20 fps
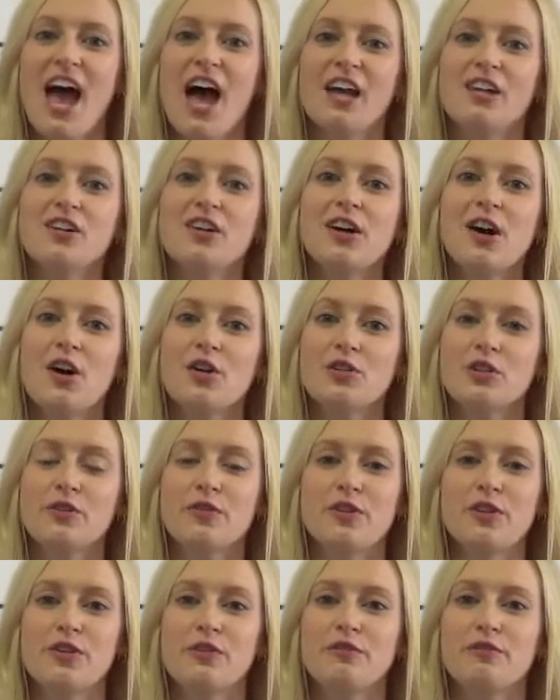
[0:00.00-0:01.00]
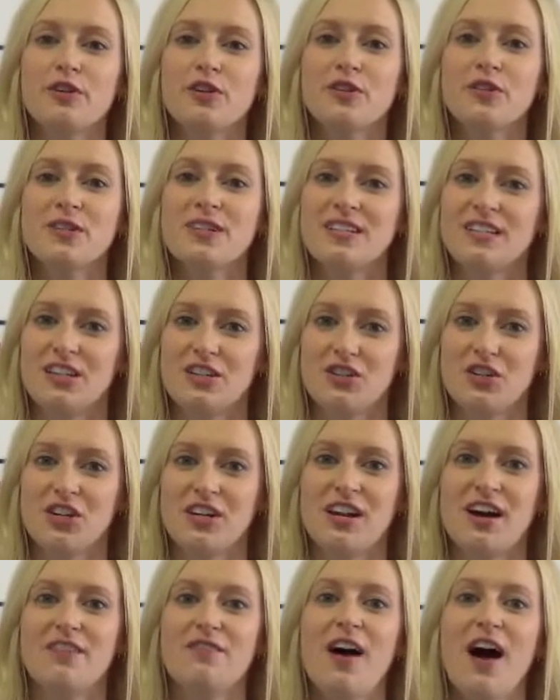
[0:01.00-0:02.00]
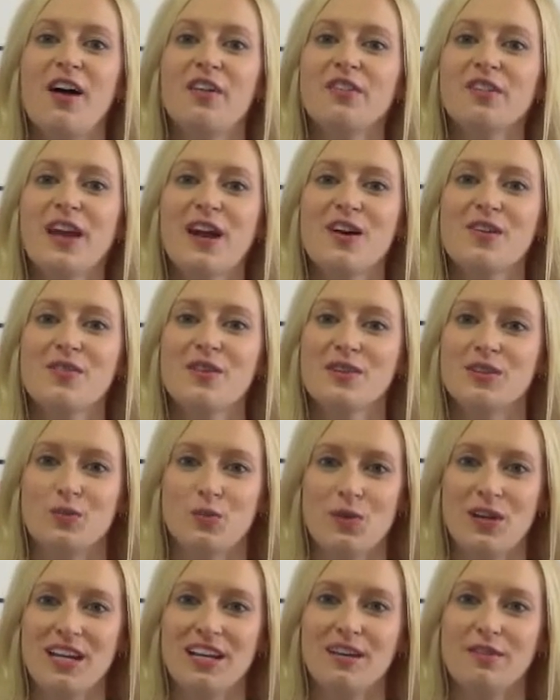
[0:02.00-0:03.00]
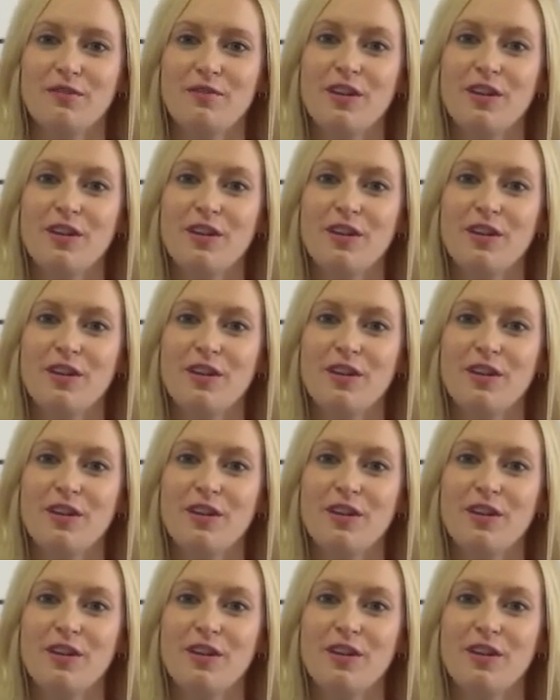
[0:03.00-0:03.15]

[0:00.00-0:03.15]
and your host for the first edition of Healthcare This Week,